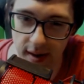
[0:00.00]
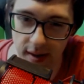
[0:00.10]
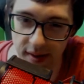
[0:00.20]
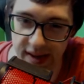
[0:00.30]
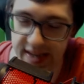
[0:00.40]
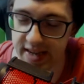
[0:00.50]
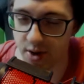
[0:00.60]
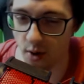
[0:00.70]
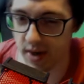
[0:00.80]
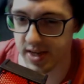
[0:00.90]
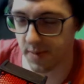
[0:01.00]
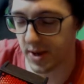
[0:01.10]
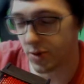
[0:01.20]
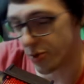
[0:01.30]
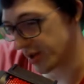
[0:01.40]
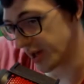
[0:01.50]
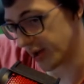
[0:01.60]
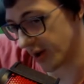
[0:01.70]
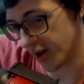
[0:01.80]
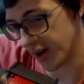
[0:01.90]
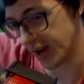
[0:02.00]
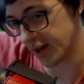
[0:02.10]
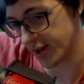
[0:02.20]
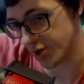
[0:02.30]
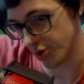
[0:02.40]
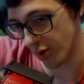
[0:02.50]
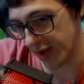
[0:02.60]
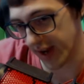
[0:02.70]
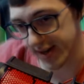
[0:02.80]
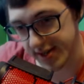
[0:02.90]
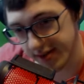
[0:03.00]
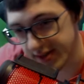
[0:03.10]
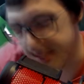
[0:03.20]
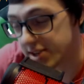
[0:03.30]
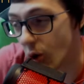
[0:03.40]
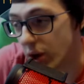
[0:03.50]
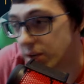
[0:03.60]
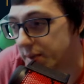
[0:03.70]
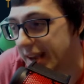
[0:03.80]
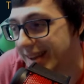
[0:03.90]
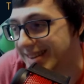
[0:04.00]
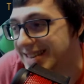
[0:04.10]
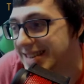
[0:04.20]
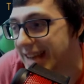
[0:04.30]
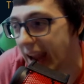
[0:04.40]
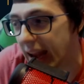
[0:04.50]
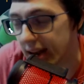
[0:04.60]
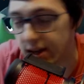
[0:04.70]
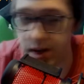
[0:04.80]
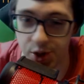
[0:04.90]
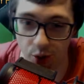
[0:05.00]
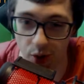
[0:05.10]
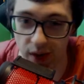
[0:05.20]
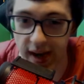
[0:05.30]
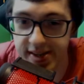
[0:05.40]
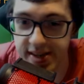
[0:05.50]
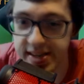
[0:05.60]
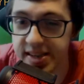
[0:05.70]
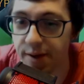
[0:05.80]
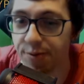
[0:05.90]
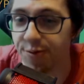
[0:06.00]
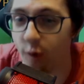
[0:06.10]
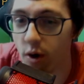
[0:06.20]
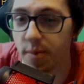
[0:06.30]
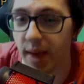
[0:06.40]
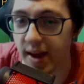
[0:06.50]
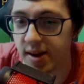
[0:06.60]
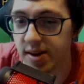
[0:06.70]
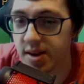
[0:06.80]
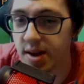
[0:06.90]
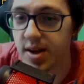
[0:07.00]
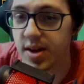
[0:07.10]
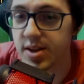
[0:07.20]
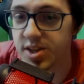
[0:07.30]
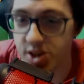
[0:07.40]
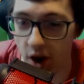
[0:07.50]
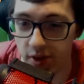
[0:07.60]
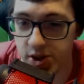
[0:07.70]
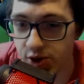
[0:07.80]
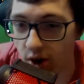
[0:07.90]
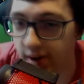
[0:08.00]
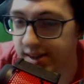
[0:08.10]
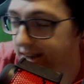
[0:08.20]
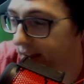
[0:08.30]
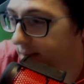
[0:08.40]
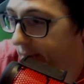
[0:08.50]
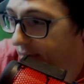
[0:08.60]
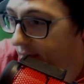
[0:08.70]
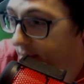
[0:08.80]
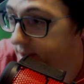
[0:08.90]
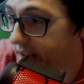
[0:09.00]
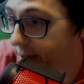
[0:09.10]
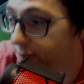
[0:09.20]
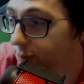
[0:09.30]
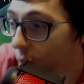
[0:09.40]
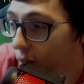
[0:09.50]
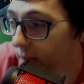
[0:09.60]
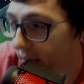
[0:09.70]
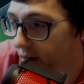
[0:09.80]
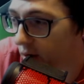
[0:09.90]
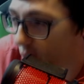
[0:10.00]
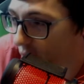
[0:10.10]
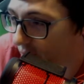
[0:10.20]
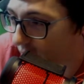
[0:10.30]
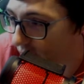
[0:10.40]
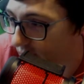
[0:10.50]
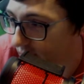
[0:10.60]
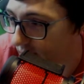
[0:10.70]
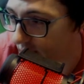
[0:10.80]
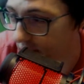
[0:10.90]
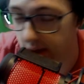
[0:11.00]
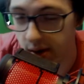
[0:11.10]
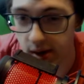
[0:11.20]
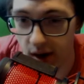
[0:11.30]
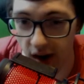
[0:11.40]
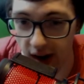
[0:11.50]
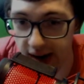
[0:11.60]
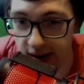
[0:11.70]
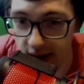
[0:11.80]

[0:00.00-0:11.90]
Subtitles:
this is going to be really good in control decks. This is going to be insane in control decks. This is a 4 mana stun the strongest enemy. This is a 4 mana gold card. All right.